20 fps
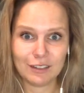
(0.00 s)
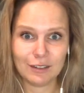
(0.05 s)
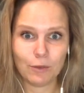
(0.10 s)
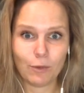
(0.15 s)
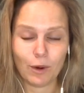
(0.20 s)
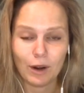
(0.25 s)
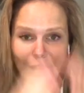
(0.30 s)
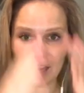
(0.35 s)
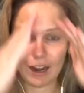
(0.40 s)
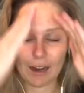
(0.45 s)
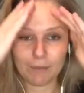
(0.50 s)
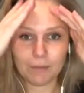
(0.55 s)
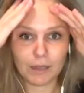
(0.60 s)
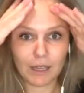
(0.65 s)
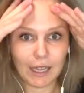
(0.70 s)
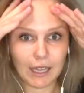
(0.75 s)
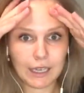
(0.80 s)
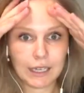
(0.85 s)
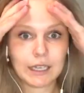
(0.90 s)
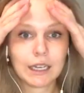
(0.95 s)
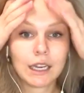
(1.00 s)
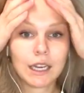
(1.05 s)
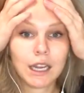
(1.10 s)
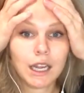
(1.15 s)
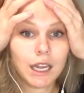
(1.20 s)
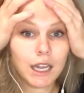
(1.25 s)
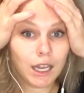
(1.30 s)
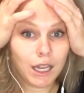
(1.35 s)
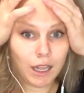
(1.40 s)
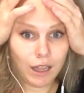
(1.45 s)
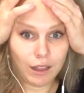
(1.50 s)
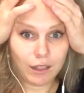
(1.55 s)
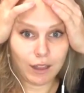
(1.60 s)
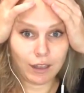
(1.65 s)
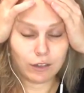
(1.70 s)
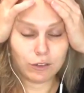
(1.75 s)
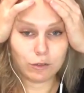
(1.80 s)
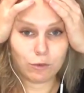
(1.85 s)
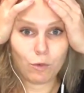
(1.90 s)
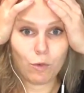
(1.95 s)
When I'm like, that
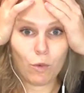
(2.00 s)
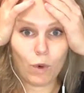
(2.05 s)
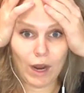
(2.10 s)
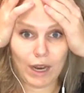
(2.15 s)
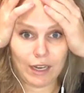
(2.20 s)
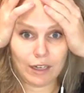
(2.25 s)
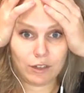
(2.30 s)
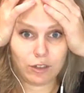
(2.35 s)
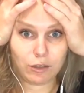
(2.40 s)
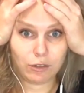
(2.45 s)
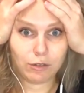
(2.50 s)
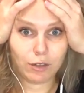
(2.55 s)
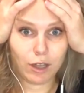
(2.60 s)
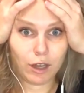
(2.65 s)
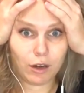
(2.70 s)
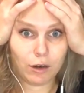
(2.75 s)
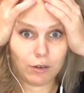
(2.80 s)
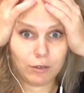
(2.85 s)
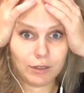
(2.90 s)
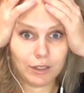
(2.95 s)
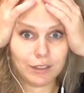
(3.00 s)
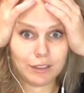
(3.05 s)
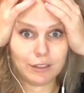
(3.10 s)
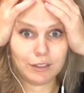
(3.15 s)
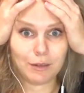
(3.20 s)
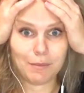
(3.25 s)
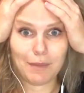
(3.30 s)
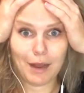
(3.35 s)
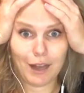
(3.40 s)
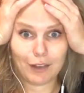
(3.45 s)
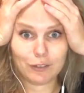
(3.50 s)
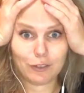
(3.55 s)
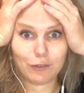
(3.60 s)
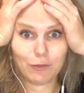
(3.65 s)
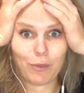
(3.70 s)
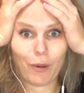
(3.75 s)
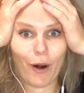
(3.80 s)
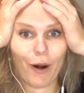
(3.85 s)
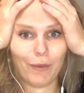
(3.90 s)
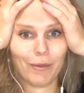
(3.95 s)
is way too low. This is a massive
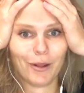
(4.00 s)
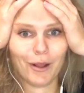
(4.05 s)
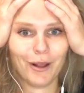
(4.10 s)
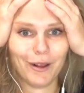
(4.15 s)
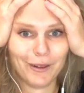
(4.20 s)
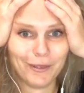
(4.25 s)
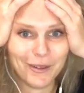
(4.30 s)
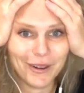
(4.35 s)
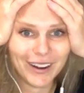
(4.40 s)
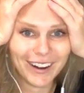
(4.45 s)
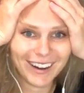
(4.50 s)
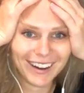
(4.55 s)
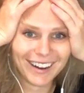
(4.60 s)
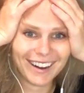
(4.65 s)
problem.